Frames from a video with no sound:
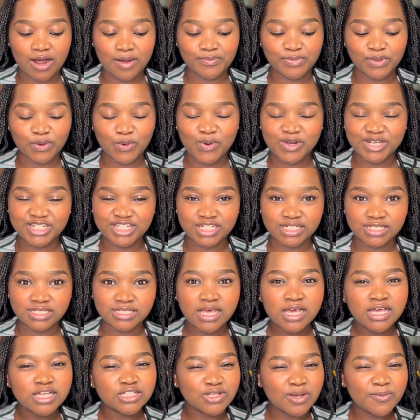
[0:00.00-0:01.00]
the questions.
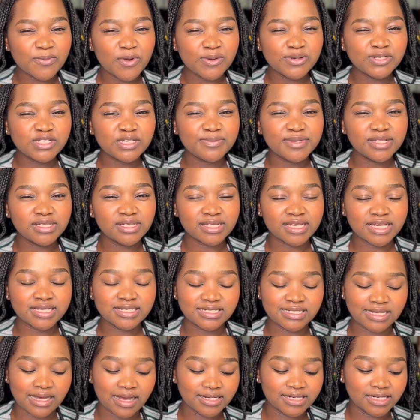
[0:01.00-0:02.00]
So I'm going to be looking
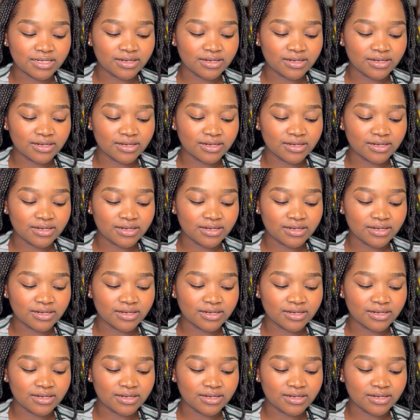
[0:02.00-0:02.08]
down